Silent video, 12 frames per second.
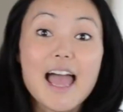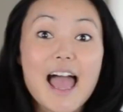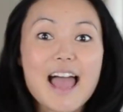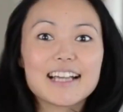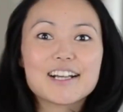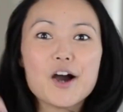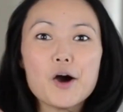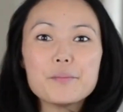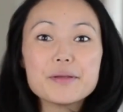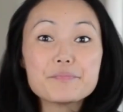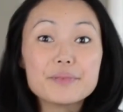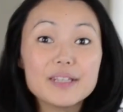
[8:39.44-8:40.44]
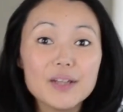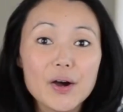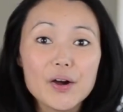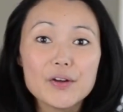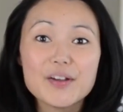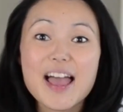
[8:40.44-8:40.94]
And comment
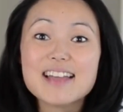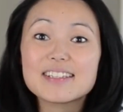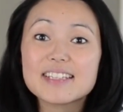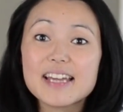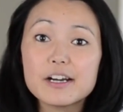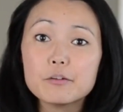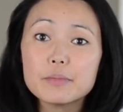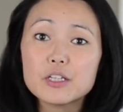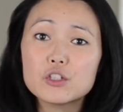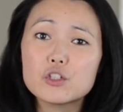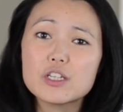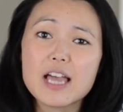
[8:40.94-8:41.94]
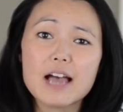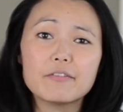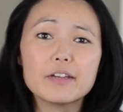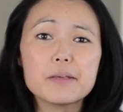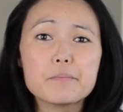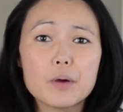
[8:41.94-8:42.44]
below and tell me, do you have
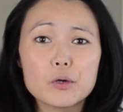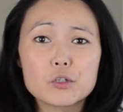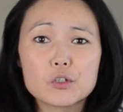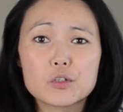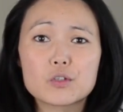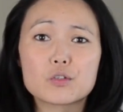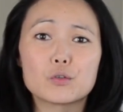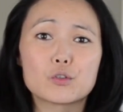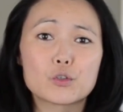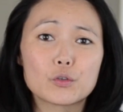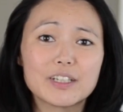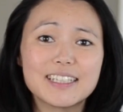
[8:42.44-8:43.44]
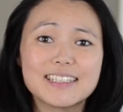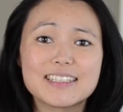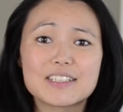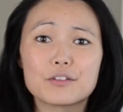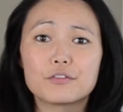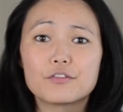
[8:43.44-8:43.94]
any emotions or
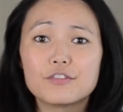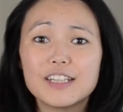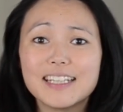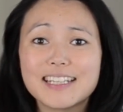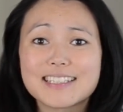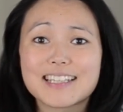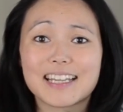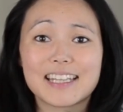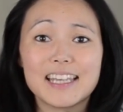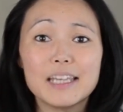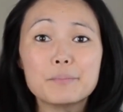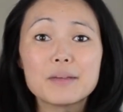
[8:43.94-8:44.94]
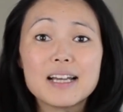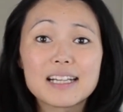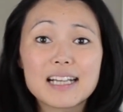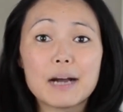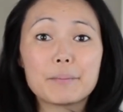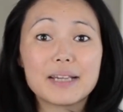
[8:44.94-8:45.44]
triggers or feelings that keep
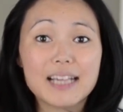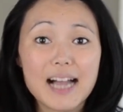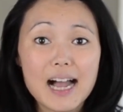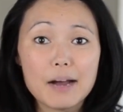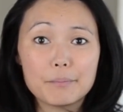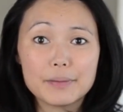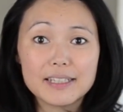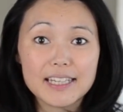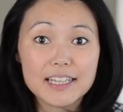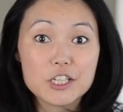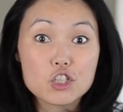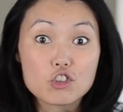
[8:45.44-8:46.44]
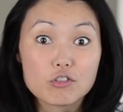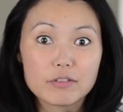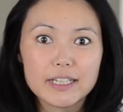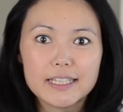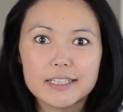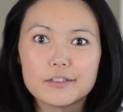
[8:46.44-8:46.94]
coming up and getting
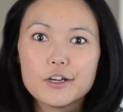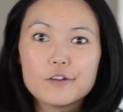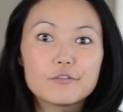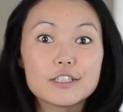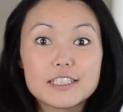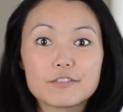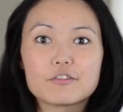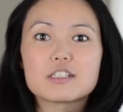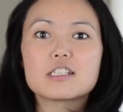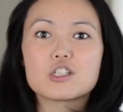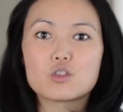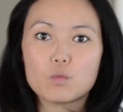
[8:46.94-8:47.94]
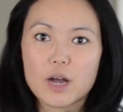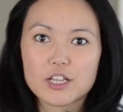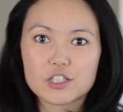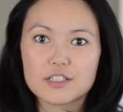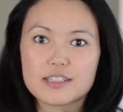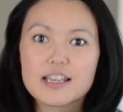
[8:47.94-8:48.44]
triggered for different
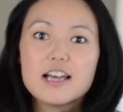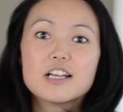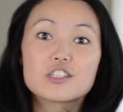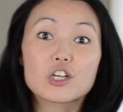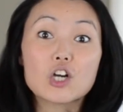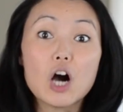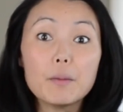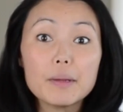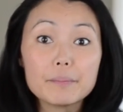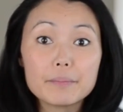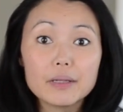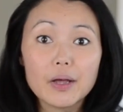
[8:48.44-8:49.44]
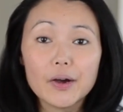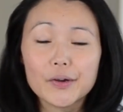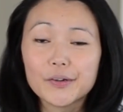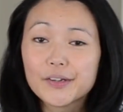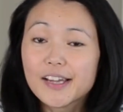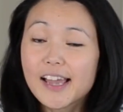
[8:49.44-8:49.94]
situations? So comment
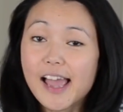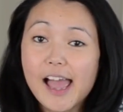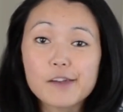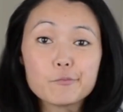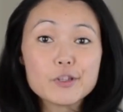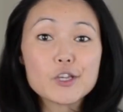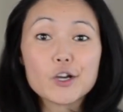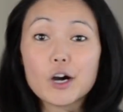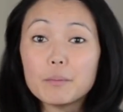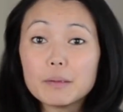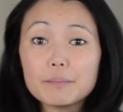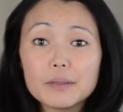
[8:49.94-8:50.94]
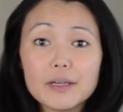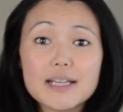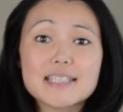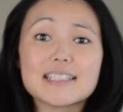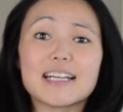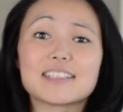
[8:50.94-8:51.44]
below. And when you comment below, it
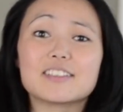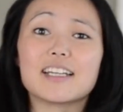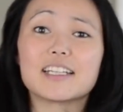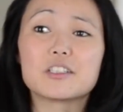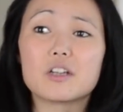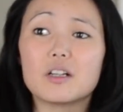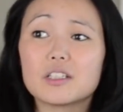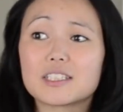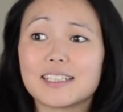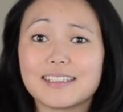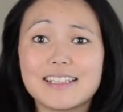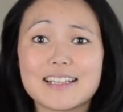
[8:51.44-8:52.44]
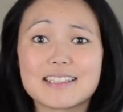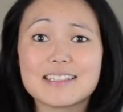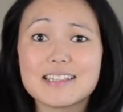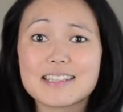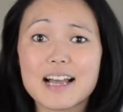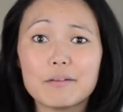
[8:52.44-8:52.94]
start to acknowledge that, yes,
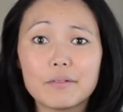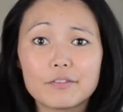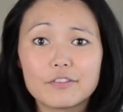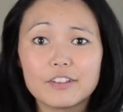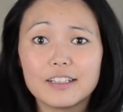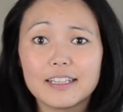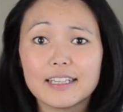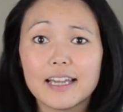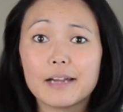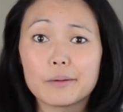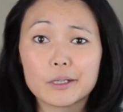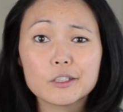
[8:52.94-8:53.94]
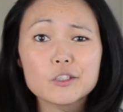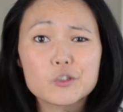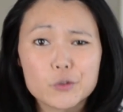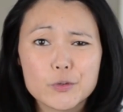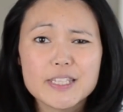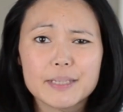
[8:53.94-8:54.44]
this is how I'm feeling and I'm going
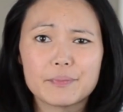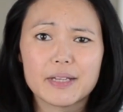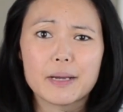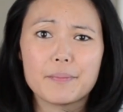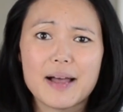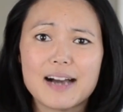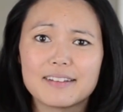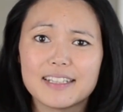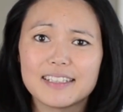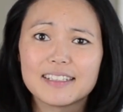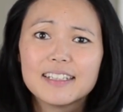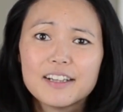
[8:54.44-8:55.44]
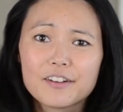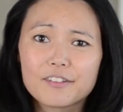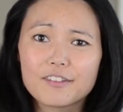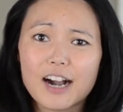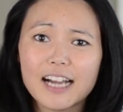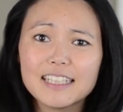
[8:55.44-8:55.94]
to do something about it,
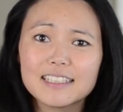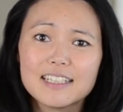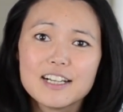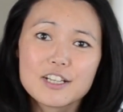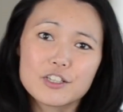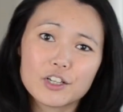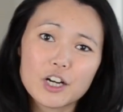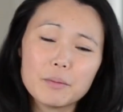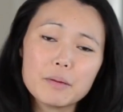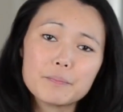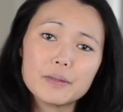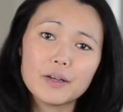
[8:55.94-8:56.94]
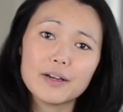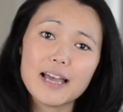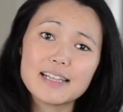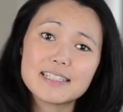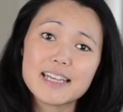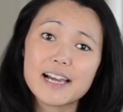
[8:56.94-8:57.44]
right? So comment below
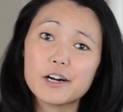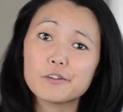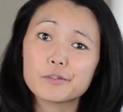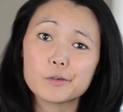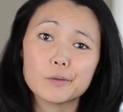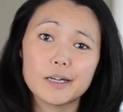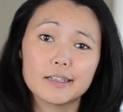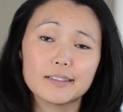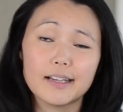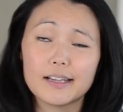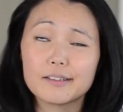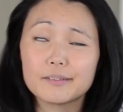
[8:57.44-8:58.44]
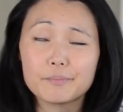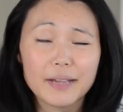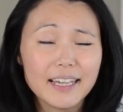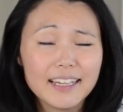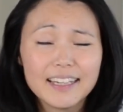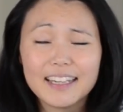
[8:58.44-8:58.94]
and tell everyone and
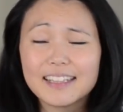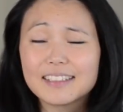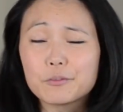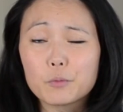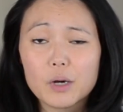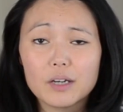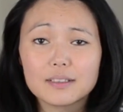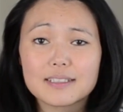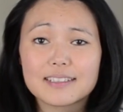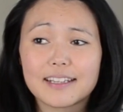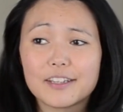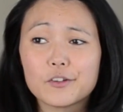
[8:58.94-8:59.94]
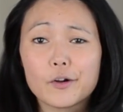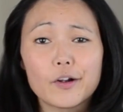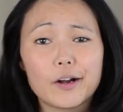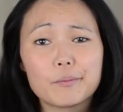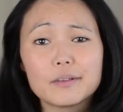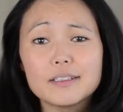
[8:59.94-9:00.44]
me and the world, it's like,
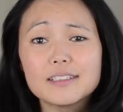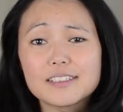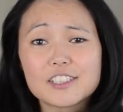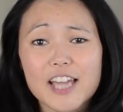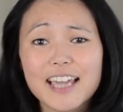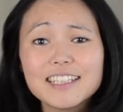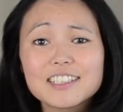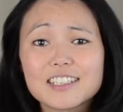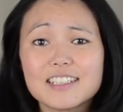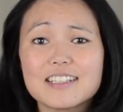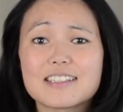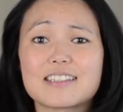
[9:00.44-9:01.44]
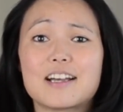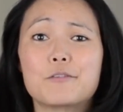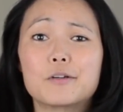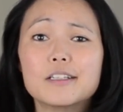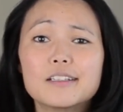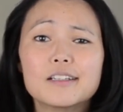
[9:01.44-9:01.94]
I want to change this. I
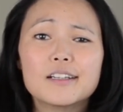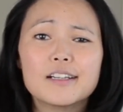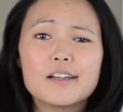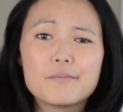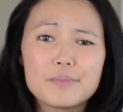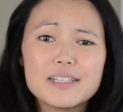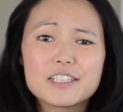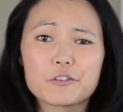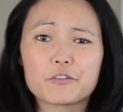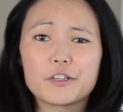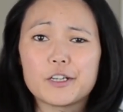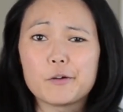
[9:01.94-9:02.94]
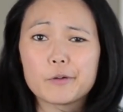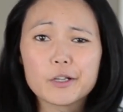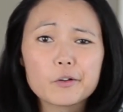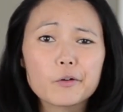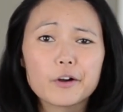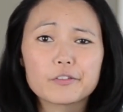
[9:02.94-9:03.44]
want to be different. I want to
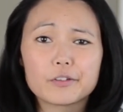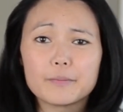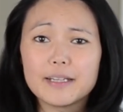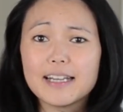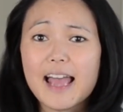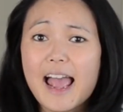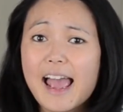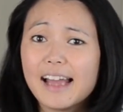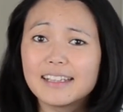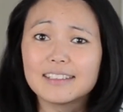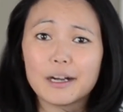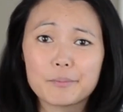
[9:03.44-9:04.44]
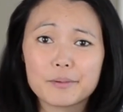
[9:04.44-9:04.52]
grow from it, and I'm